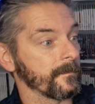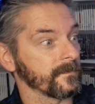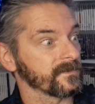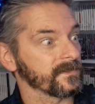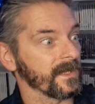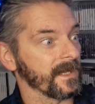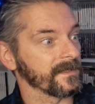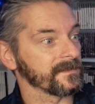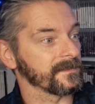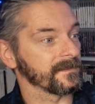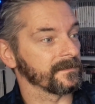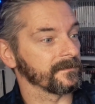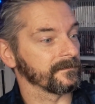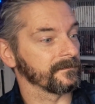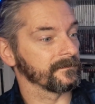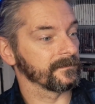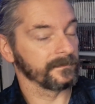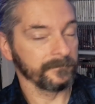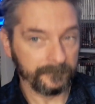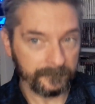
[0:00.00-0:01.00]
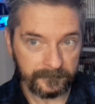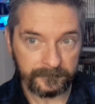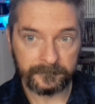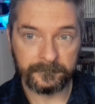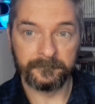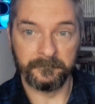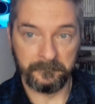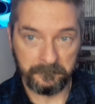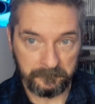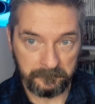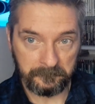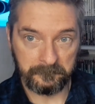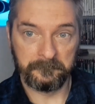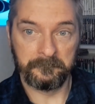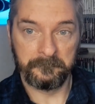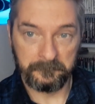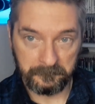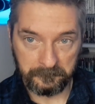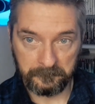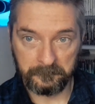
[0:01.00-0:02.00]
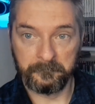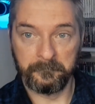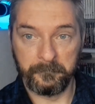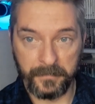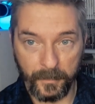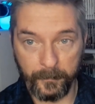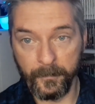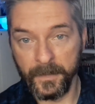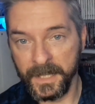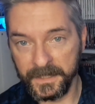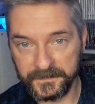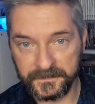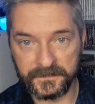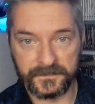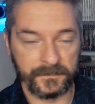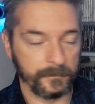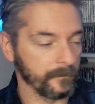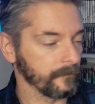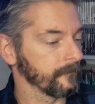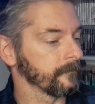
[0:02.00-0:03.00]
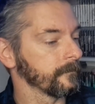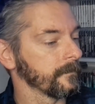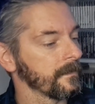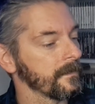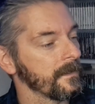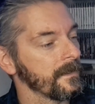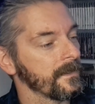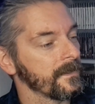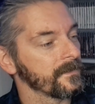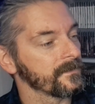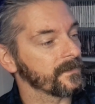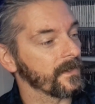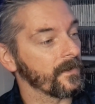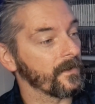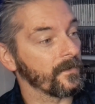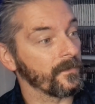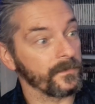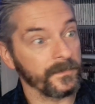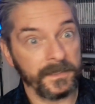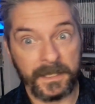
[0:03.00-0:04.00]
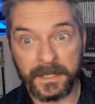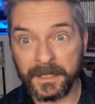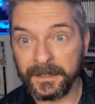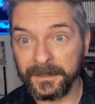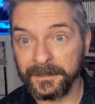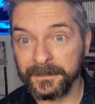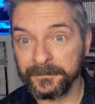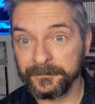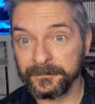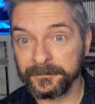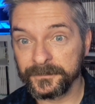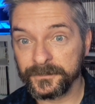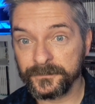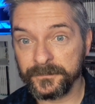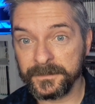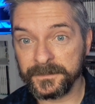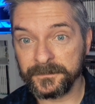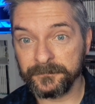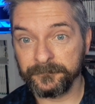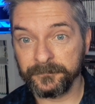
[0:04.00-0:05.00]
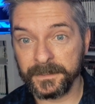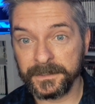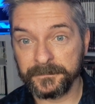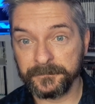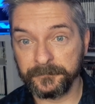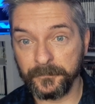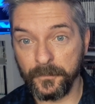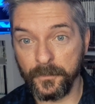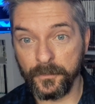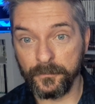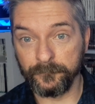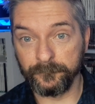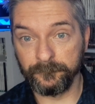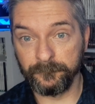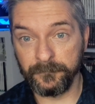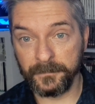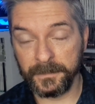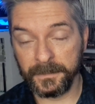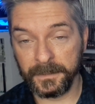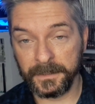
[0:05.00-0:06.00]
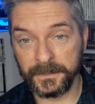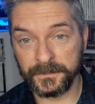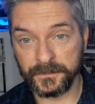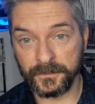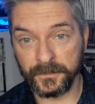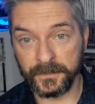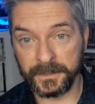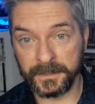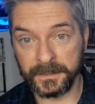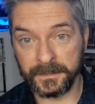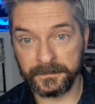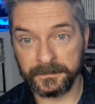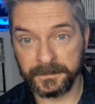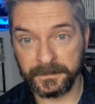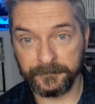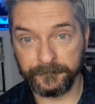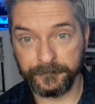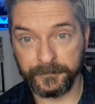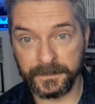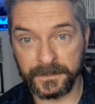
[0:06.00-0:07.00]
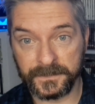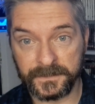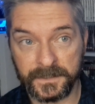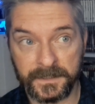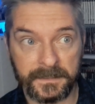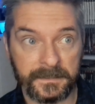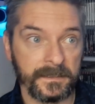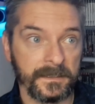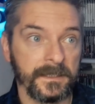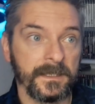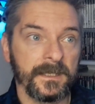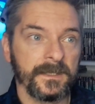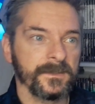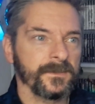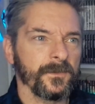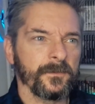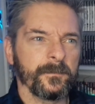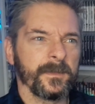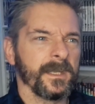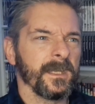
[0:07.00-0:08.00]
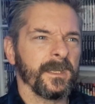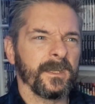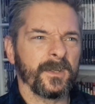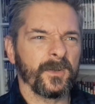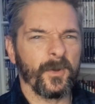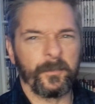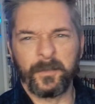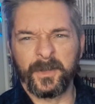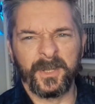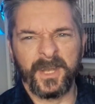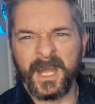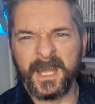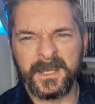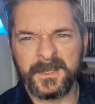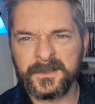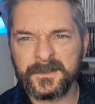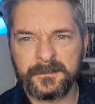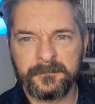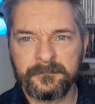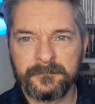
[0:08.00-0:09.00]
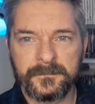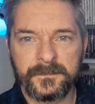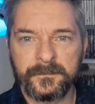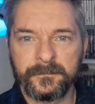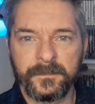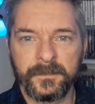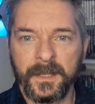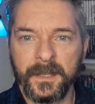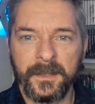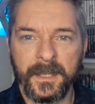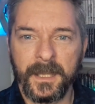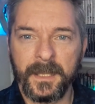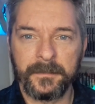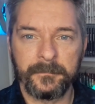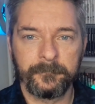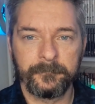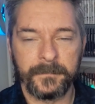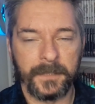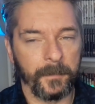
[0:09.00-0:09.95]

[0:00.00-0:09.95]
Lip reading: Started to bob my head to some of them. So yeah, Streets of Rage 4, really enjoyed it. Did finish it. Took me a couple of nights, something like that.